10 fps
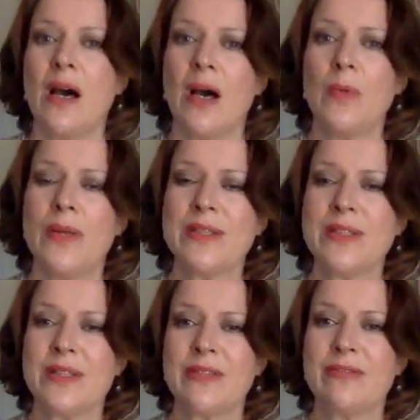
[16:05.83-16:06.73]
are ones
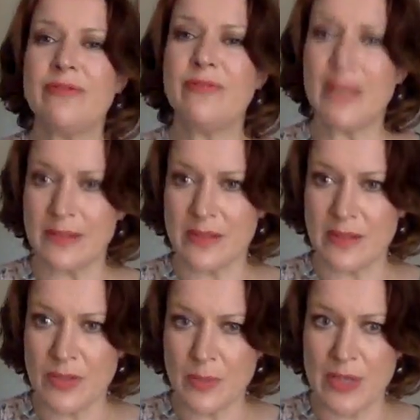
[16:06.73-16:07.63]
that are
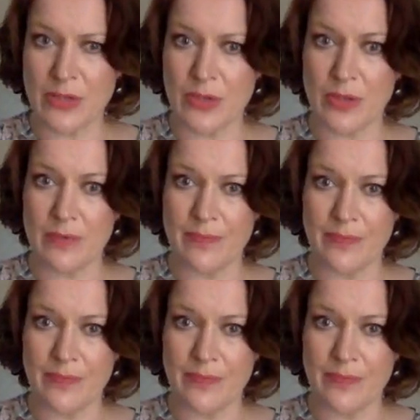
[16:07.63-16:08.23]
felt to be true.